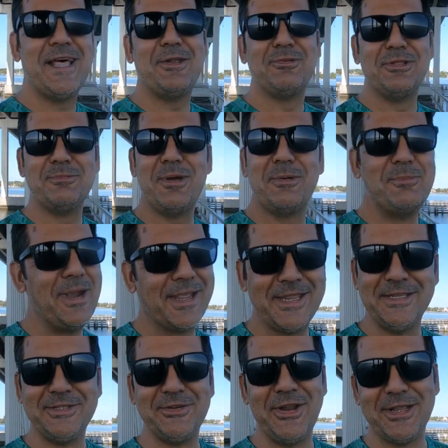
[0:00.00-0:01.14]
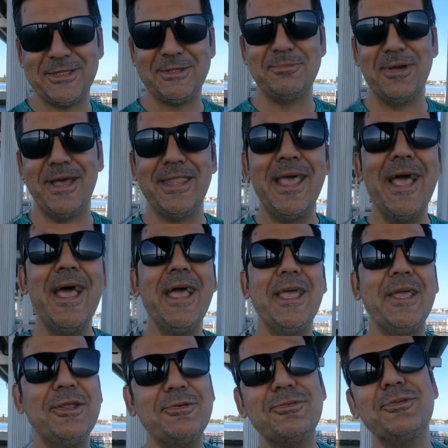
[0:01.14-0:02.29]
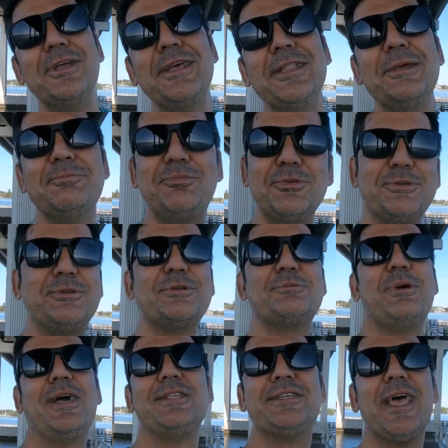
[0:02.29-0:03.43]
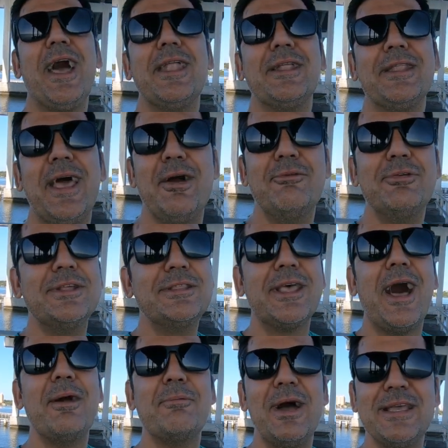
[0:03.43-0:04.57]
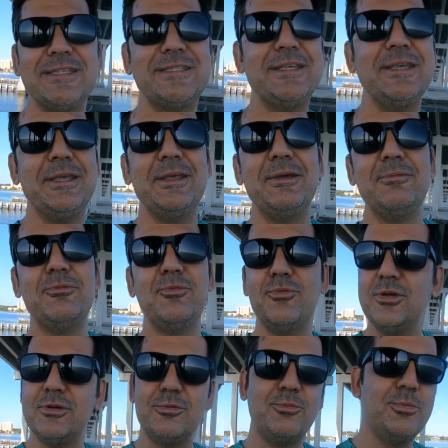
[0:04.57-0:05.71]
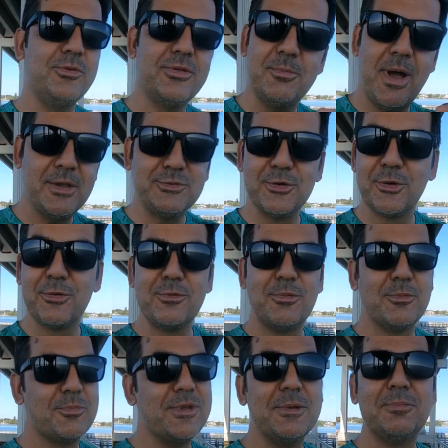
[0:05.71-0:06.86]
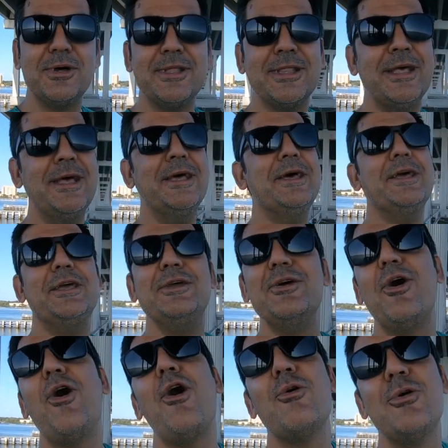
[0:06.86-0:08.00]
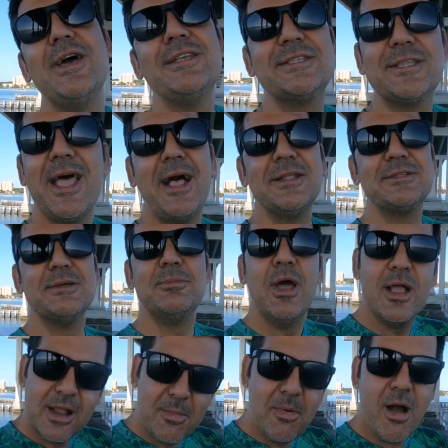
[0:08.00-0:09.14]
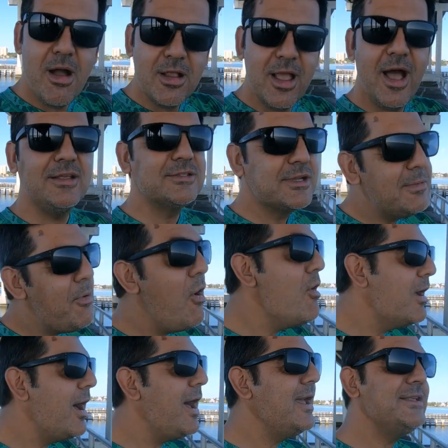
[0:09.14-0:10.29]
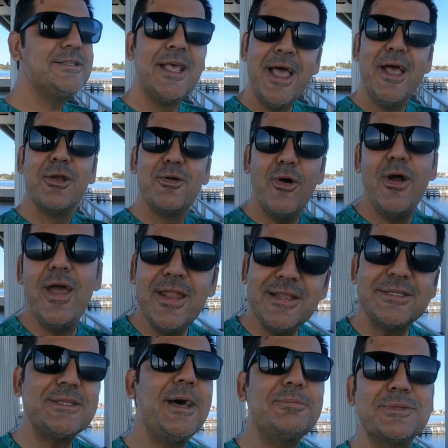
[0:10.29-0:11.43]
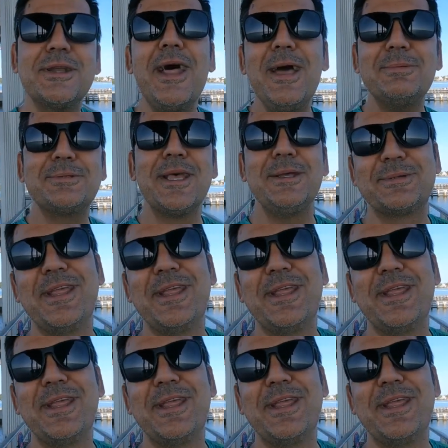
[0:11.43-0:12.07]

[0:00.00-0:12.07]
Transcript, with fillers: not really my marketing director, but he really pushes my channel. Every time I see him, we're with a bunch of group of people, he always tells them, come on guys, go ahead and subscribe.